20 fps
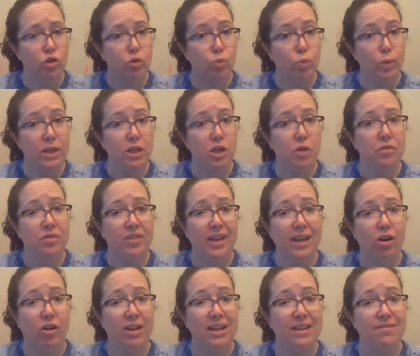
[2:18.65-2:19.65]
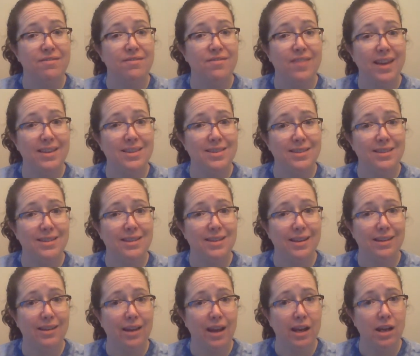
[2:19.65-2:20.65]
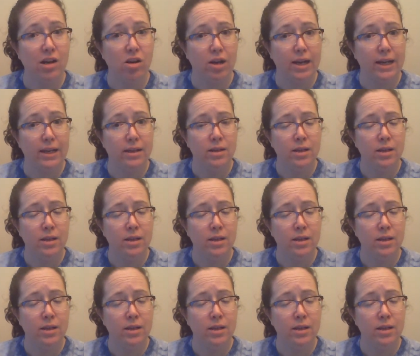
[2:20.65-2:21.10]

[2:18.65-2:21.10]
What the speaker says: and we know that they are invested in Harry.